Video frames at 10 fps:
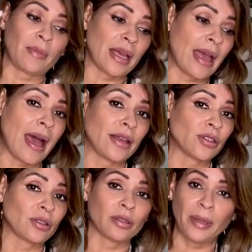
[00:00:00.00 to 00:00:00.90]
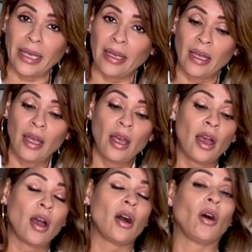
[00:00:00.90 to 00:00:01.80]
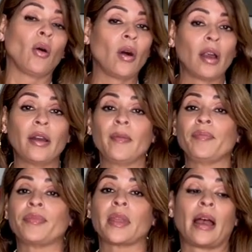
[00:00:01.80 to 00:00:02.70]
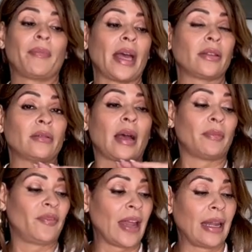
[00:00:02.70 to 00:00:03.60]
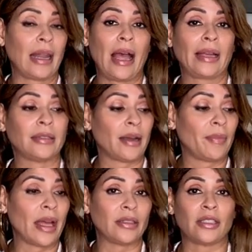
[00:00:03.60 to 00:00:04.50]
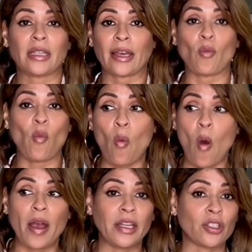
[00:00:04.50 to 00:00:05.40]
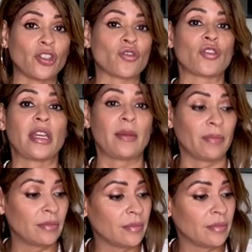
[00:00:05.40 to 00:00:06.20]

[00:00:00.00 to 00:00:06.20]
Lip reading: my ass through it, or I'm not, I'm flatlined. I'm not. It's like one extreme